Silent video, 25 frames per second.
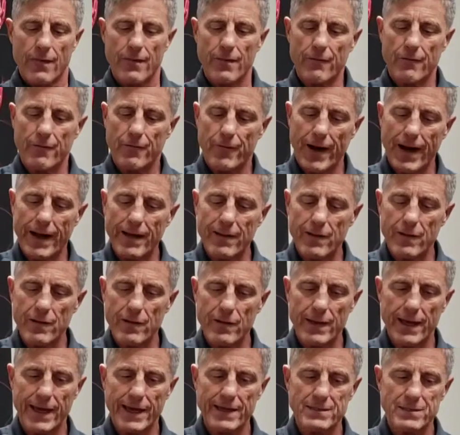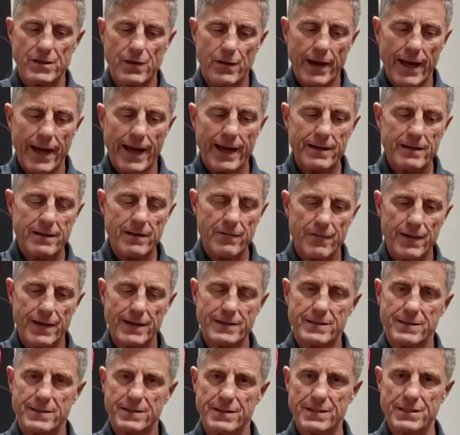The violet laser
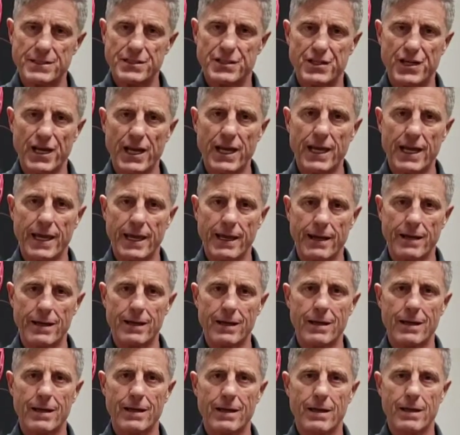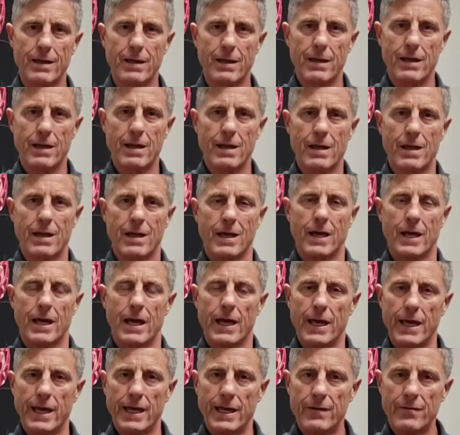activates the gene
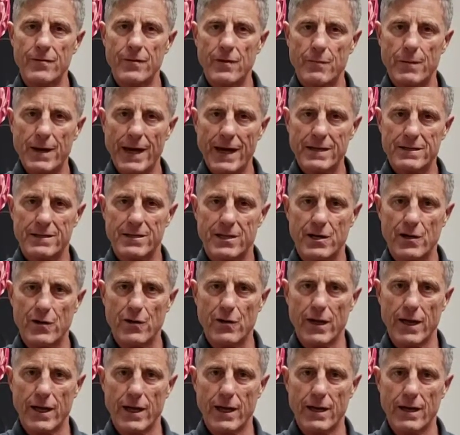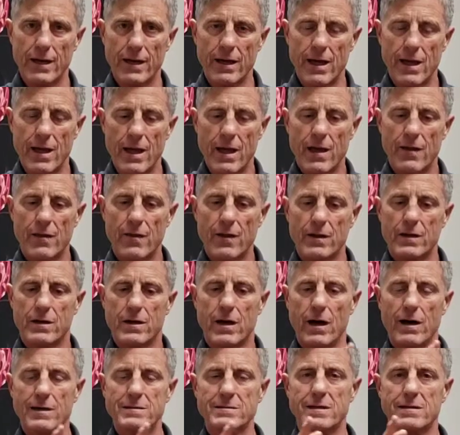in the bacteria that
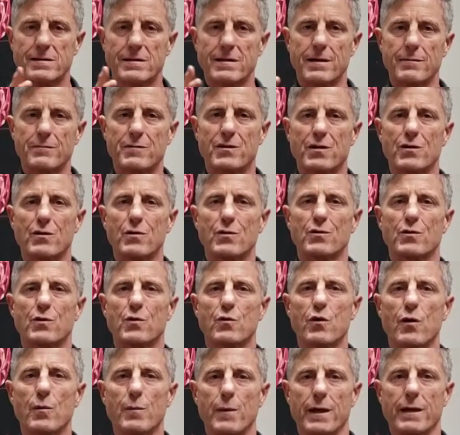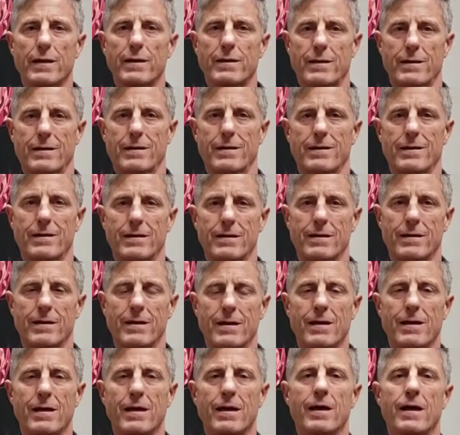causes them to go dormant,
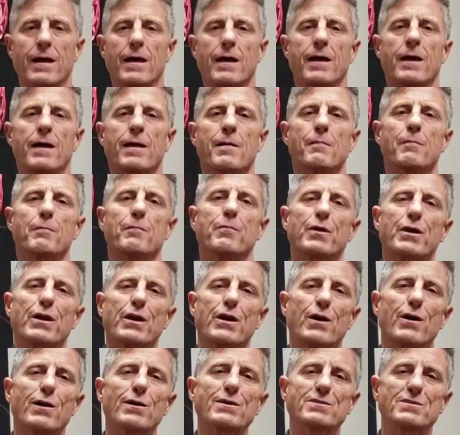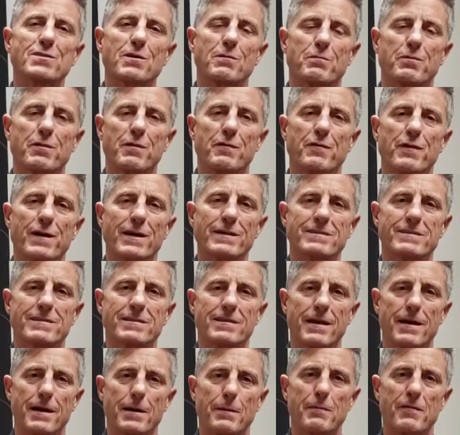but it also
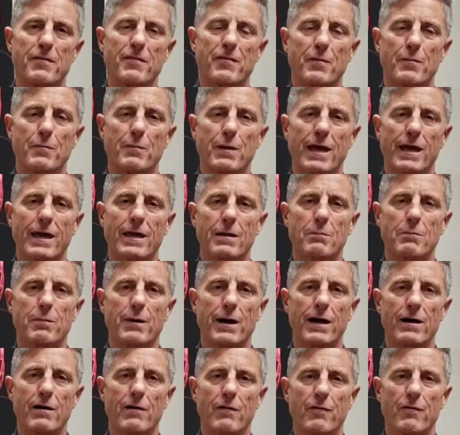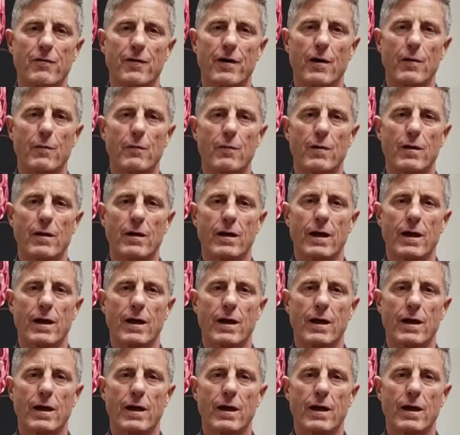prevents them from making biofilm.